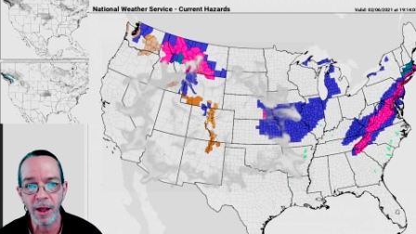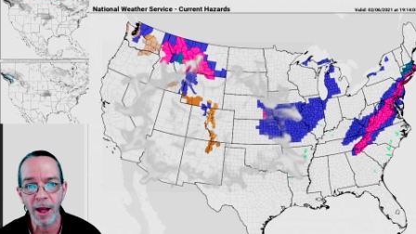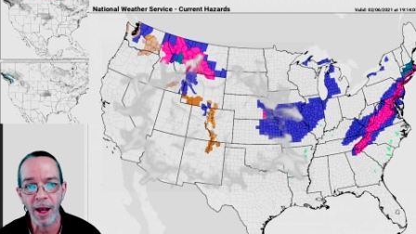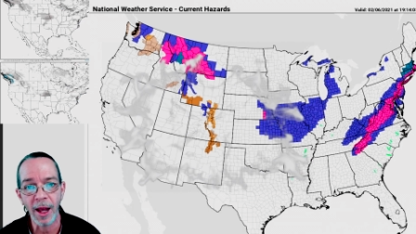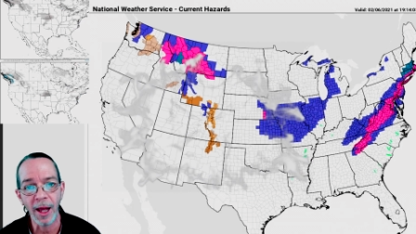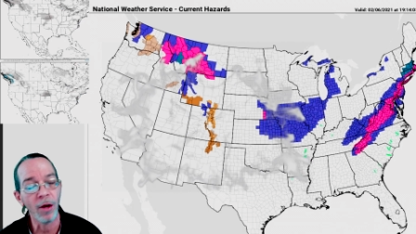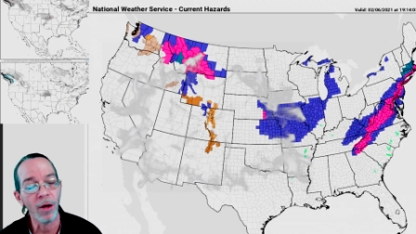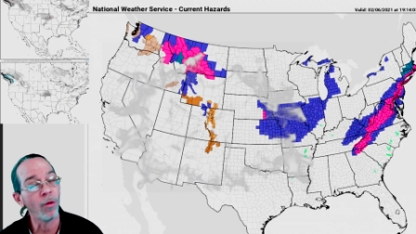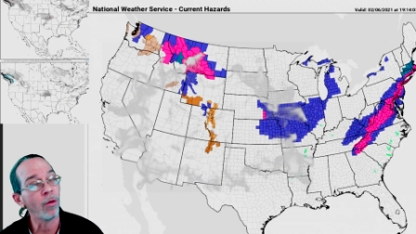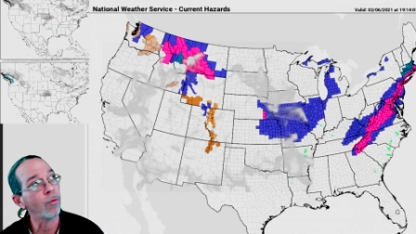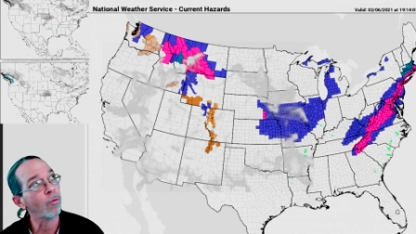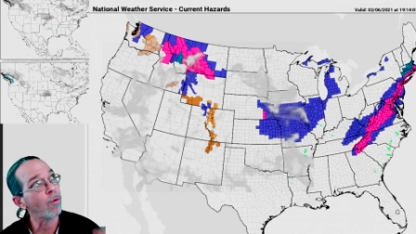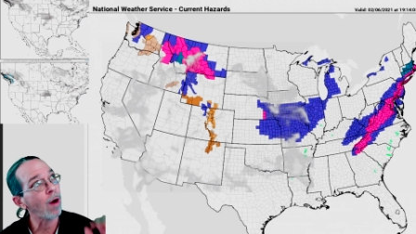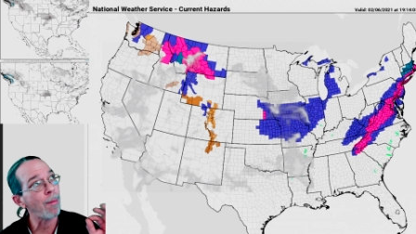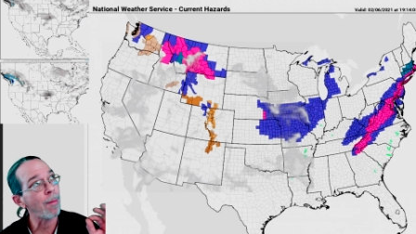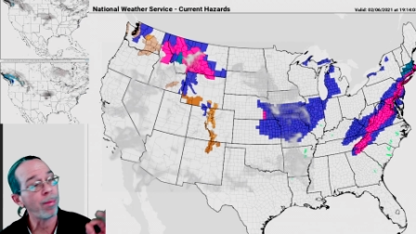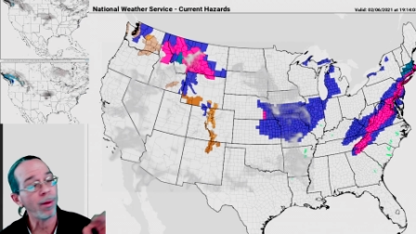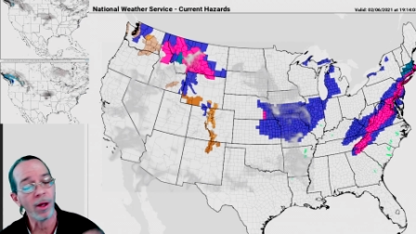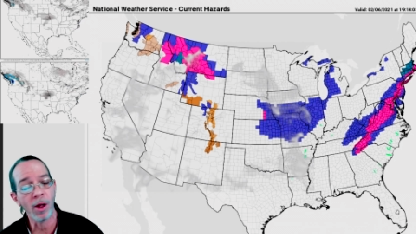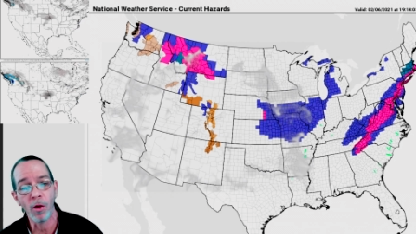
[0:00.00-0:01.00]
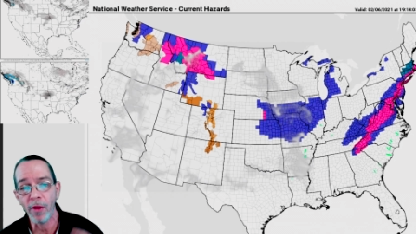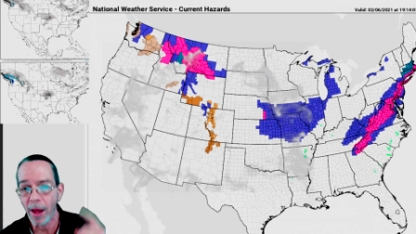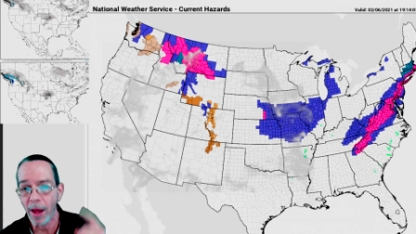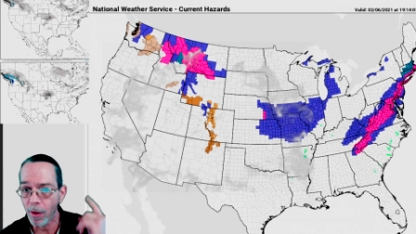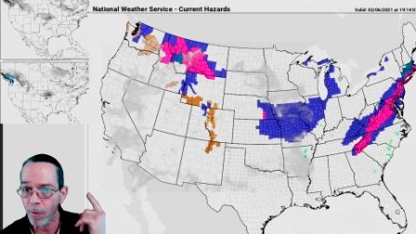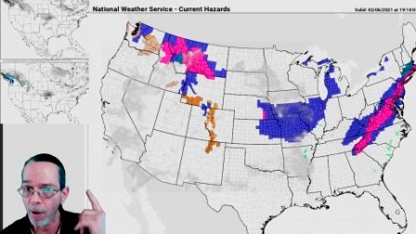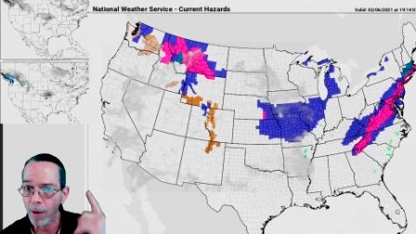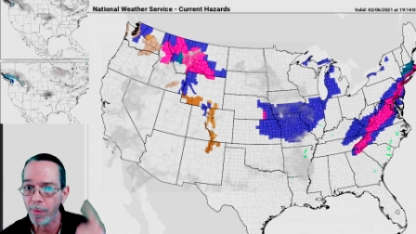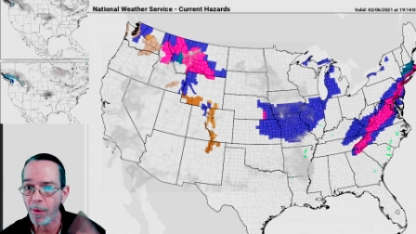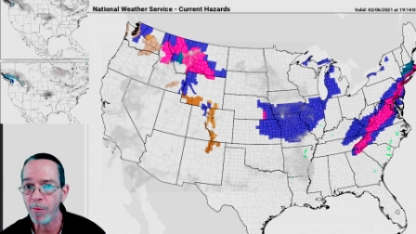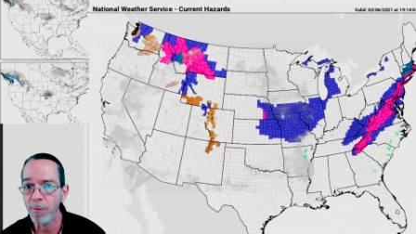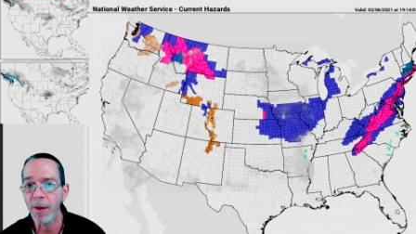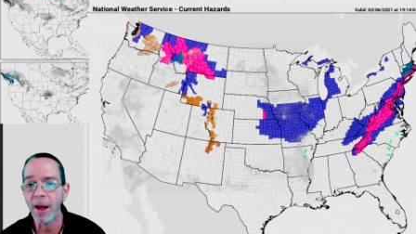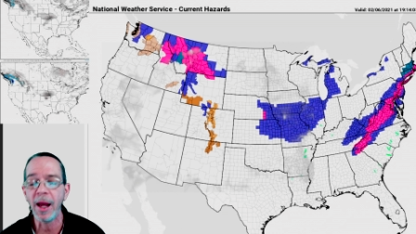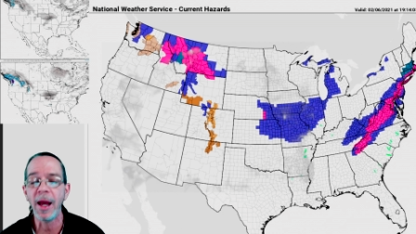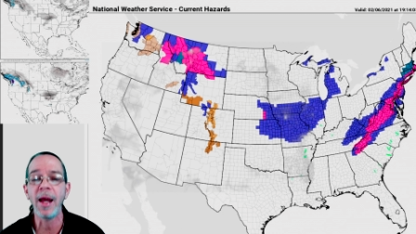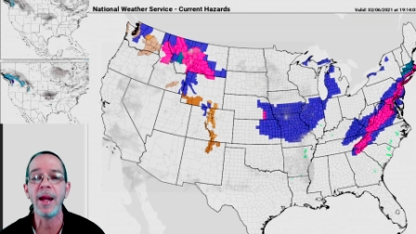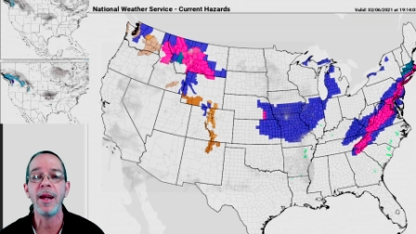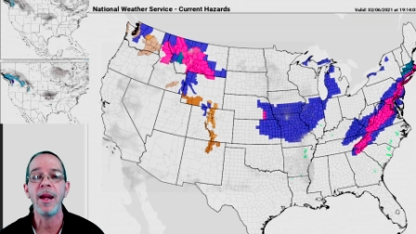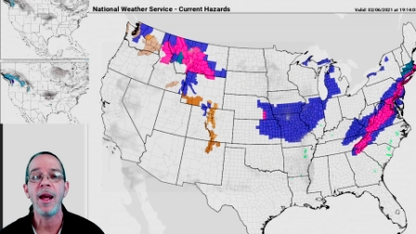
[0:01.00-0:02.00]
And on right below that, right above my
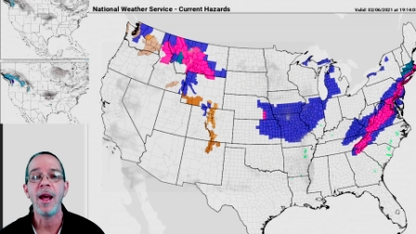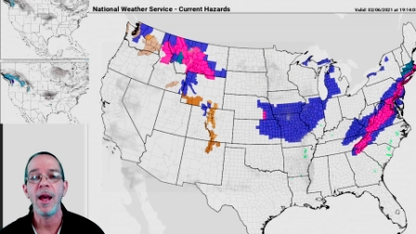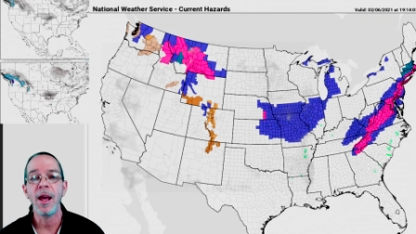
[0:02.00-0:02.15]
head,